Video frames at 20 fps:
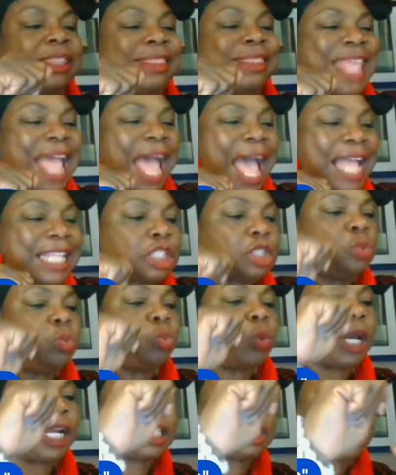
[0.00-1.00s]
that's
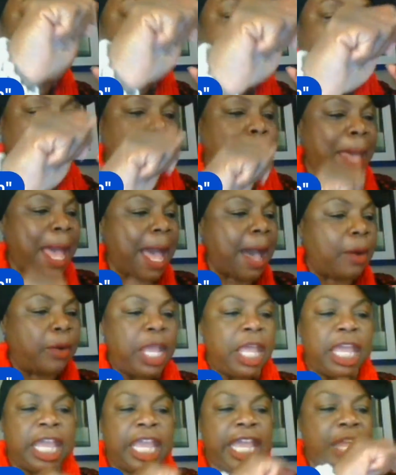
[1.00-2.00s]
what it's all about.
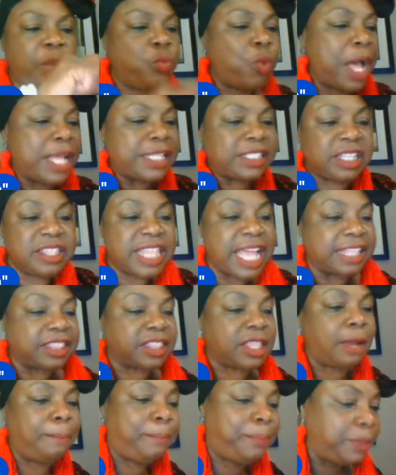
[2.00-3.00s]
It wasn't that
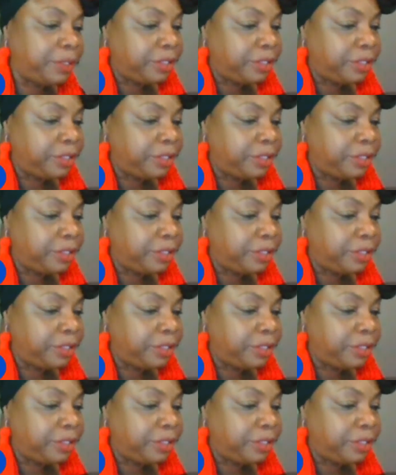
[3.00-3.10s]
the,